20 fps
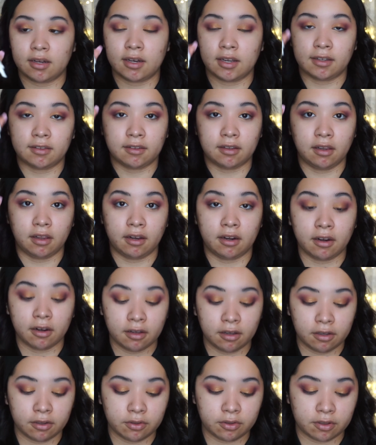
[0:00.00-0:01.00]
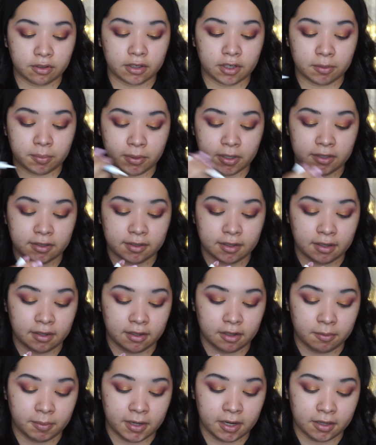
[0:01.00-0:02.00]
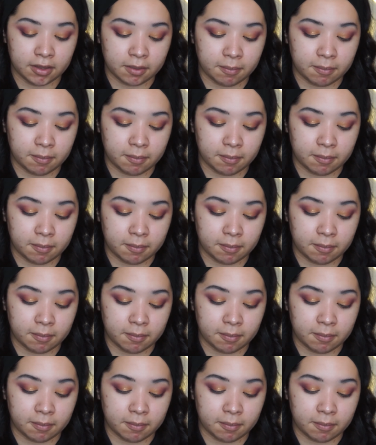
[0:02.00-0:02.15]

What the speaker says: NYX glitter glue, so I'm going to put a little bit on